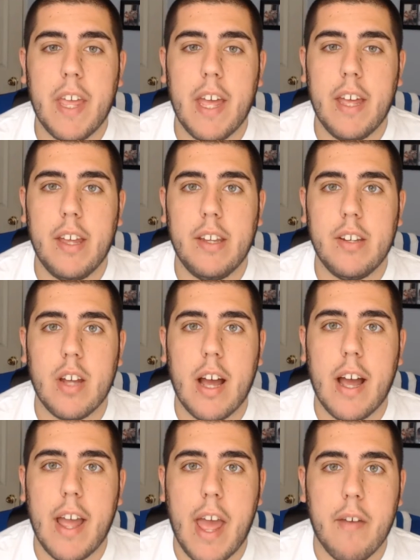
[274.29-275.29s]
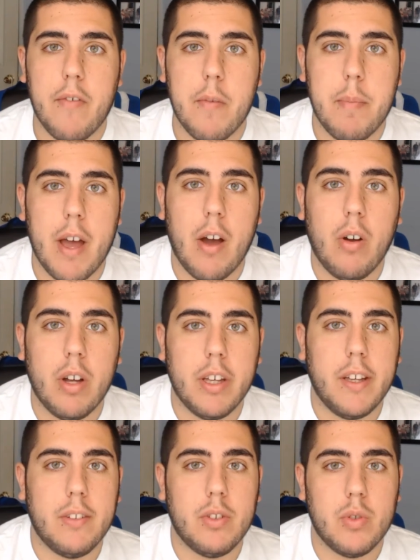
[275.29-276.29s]
and I have about
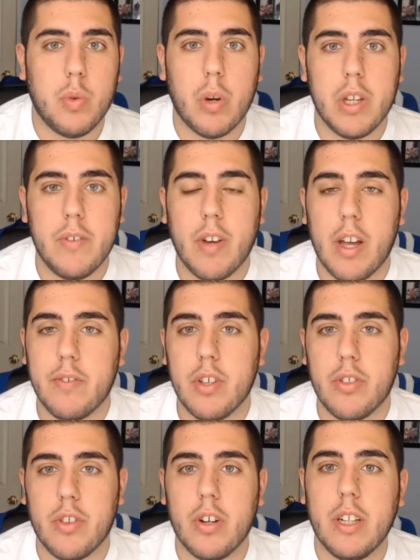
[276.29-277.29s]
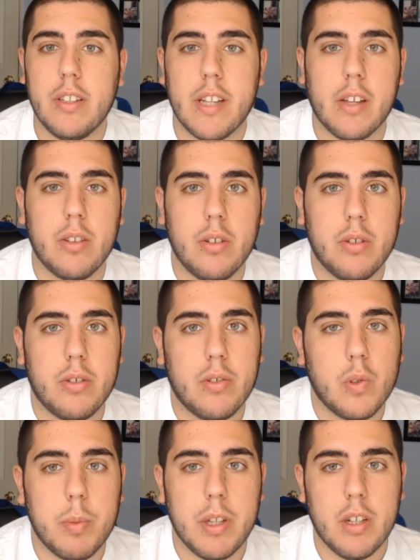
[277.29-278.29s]
a 25 to 30 download
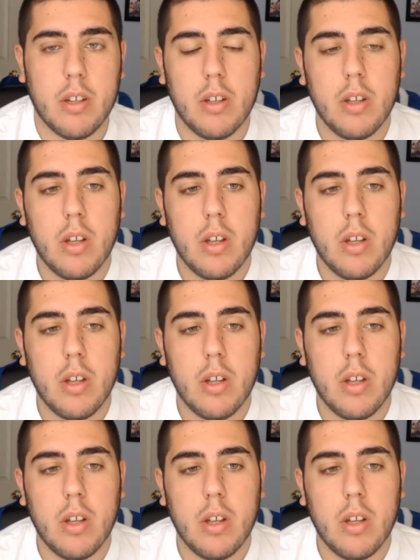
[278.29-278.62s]
speed.